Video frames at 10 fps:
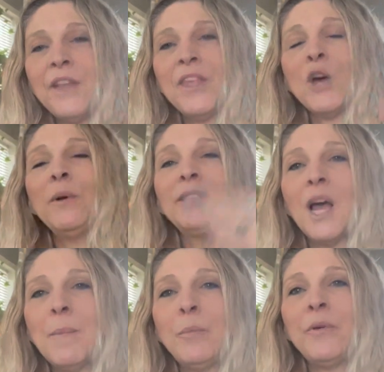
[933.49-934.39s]
And they always
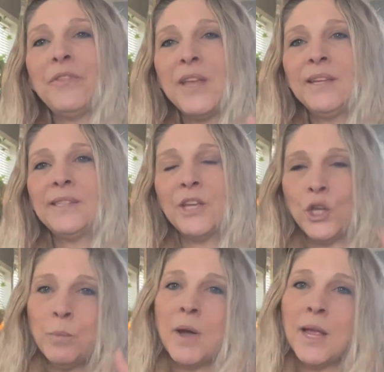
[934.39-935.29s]
come up with things that
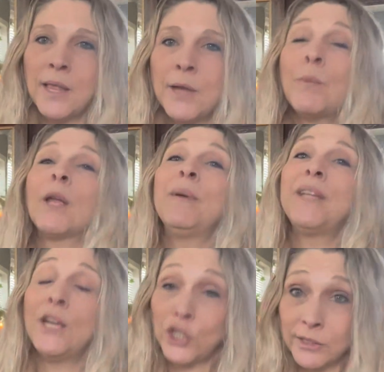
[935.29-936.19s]
you might like,
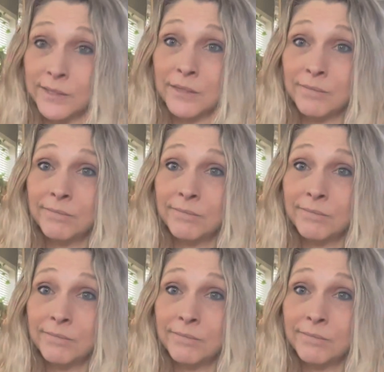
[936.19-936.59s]
recommendations.